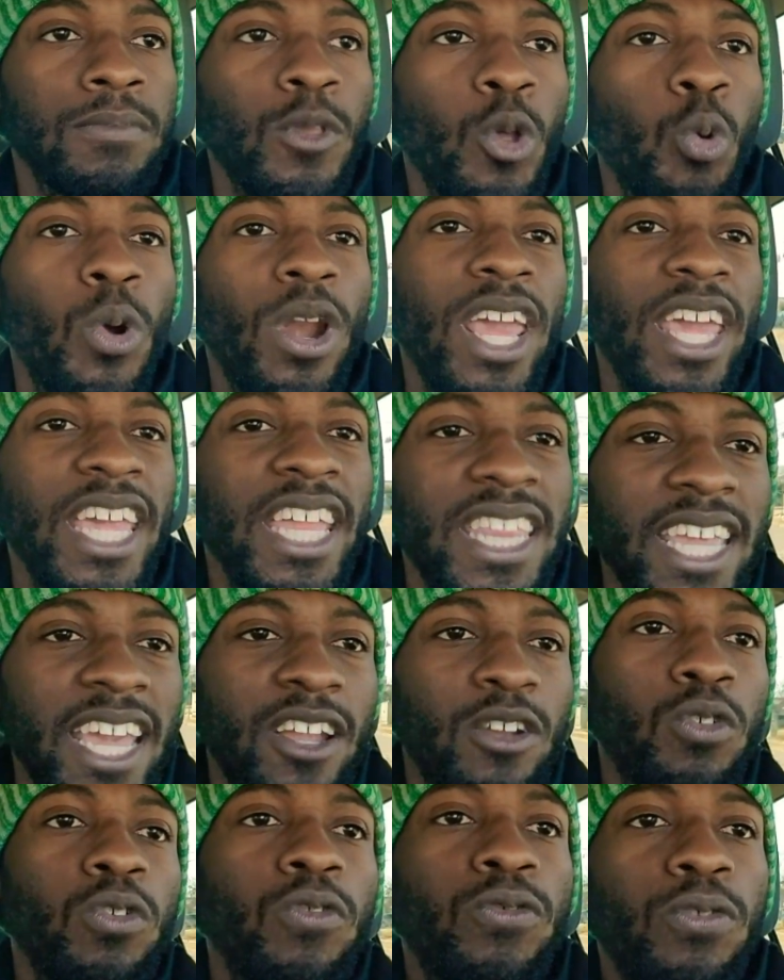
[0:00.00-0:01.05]
Where they get that
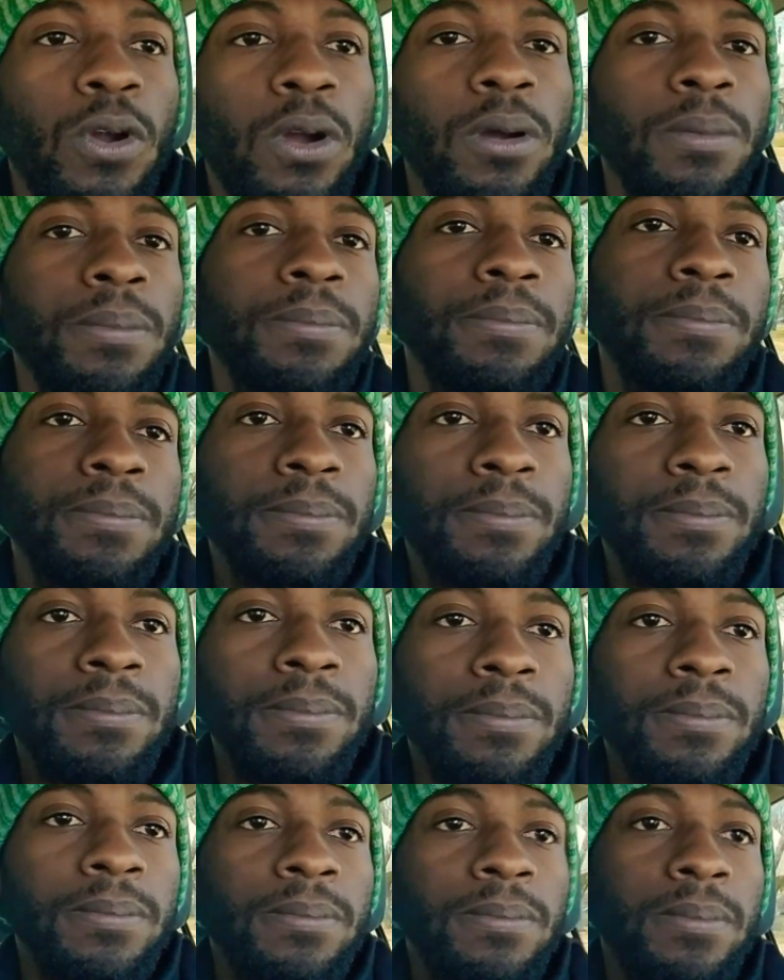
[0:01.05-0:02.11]
crew
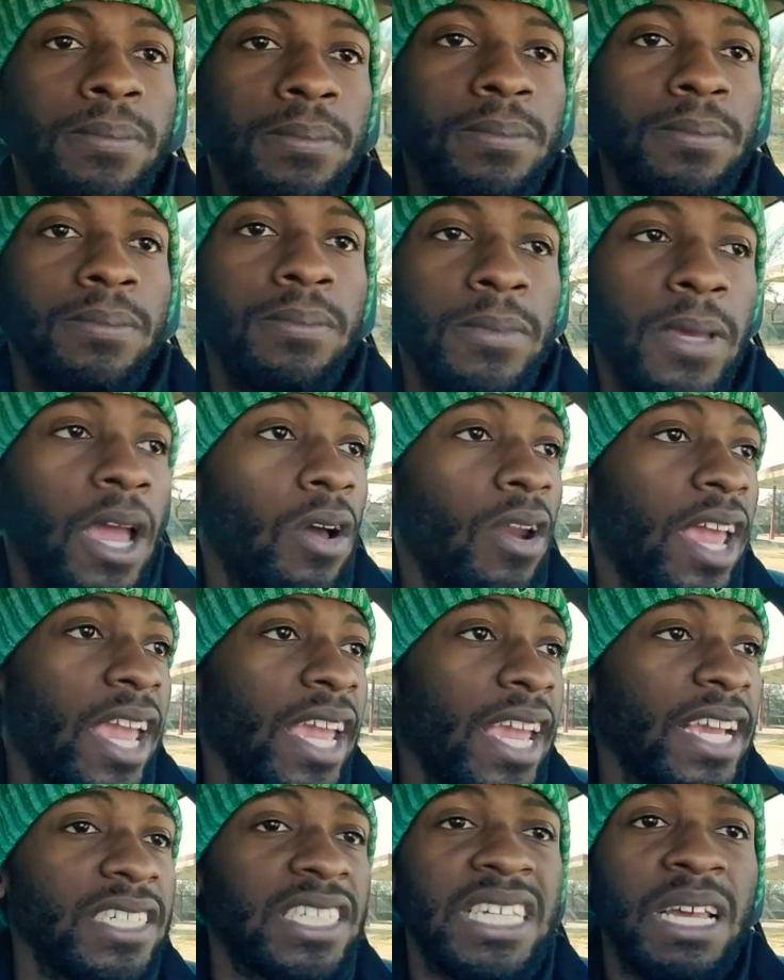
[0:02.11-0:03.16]
from? Hell, they can
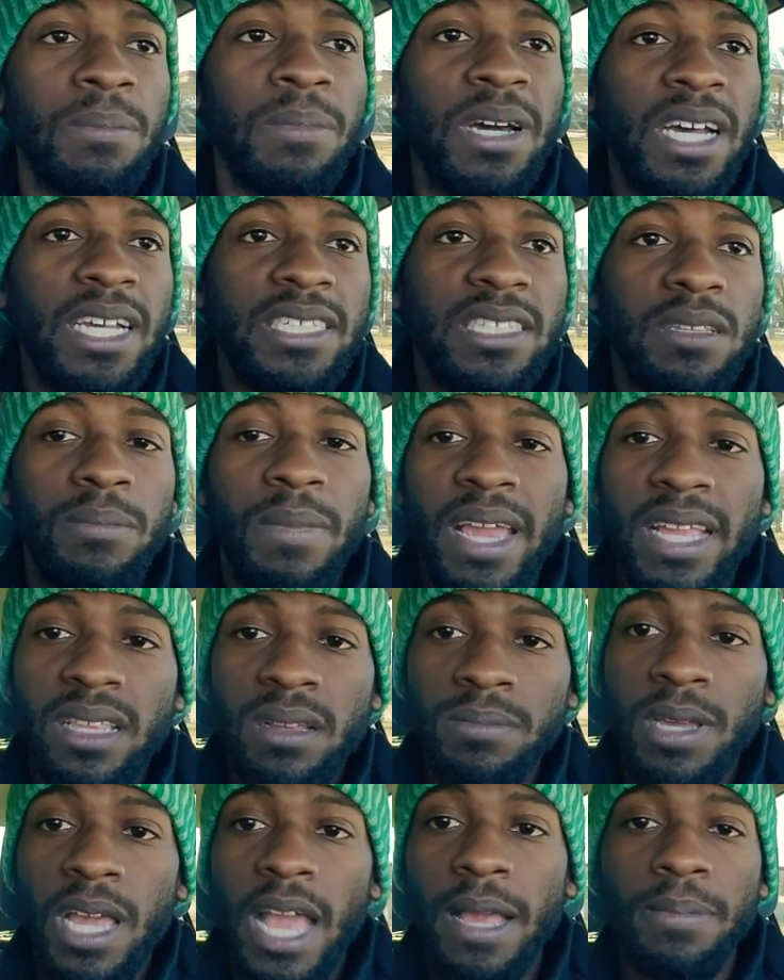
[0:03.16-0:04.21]
get some of us to make
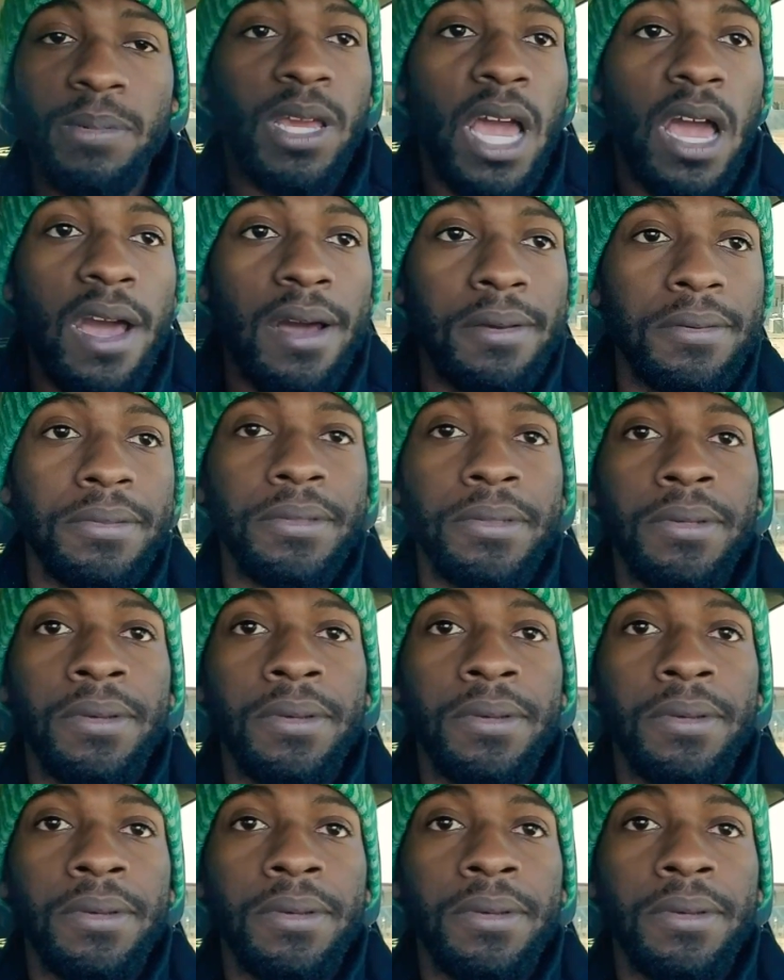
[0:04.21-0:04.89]
them type calls.